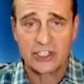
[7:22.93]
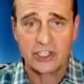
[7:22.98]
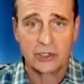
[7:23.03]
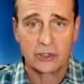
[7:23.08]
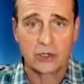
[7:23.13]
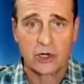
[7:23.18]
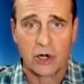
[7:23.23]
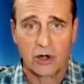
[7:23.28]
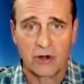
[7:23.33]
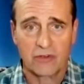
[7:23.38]

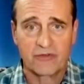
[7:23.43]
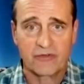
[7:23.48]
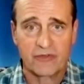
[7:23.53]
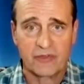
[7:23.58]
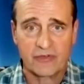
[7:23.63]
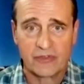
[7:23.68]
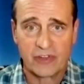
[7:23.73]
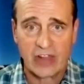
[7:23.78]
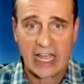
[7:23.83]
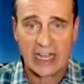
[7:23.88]
yield curve
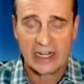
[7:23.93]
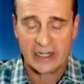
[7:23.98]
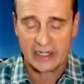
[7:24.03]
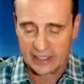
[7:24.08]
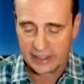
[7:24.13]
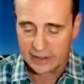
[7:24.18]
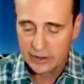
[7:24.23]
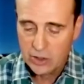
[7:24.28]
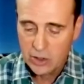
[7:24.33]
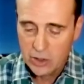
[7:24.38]

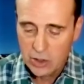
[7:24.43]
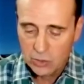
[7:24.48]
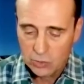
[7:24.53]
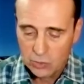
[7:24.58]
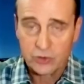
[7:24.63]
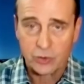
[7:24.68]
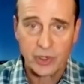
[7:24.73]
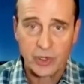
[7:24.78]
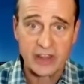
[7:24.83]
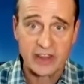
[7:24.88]
flattening,
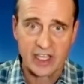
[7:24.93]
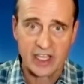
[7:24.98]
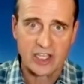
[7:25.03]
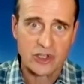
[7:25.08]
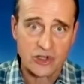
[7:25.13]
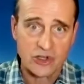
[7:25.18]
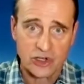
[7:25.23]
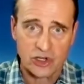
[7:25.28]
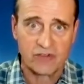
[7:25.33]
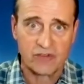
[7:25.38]
which we think
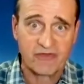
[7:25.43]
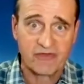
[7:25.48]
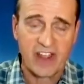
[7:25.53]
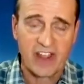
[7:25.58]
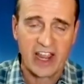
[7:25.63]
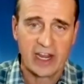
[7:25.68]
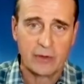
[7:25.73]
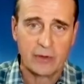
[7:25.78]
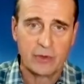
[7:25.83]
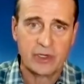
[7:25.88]
you should
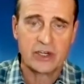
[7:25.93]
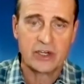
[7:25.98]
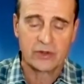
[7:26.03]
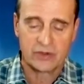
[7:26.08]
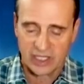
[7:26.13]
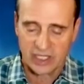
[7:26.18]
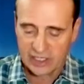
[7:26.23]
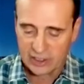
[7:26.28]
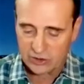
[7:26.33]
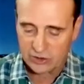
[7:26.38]
fade. We do
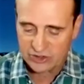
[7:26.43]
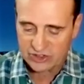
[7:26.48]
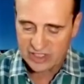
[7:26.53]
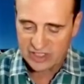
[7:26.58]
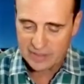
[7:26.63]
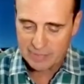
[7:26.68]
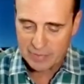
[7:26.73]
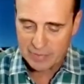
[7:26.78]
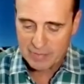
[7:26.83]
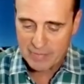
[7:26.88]
think it'll
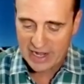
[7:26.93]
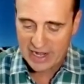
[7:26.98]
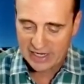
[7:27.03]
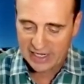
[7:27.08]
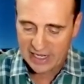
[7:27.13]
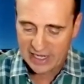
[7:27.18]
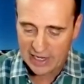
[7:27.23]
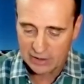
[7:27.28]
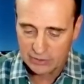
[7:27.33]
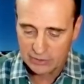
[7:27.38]
steepen back
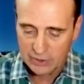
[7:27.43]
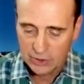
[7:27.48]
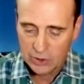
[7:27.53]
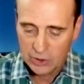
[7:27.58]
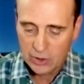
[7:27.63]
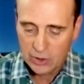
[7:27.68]
out.